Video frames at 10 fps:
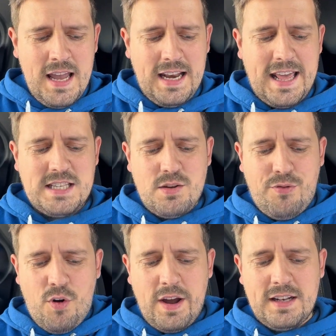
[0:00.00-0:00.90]
He needs to
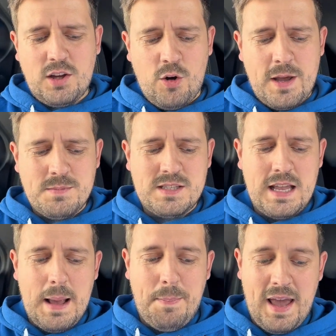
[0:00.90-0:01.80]
find times
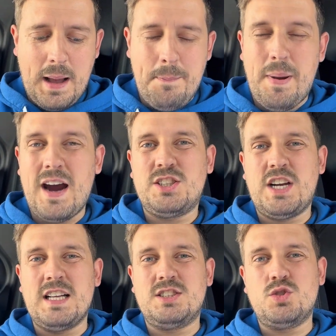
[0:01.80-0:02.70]
to pick better
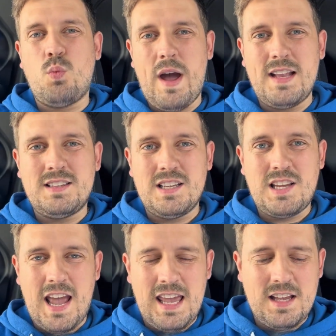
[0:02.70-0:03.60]
chances when to
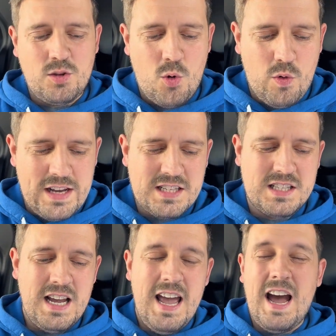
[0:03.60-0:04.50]
take the
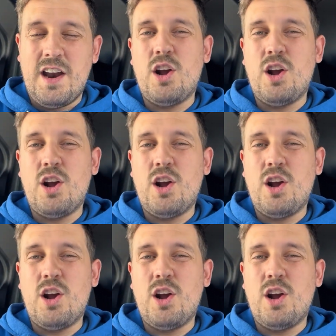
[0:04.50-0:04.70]
risks. And I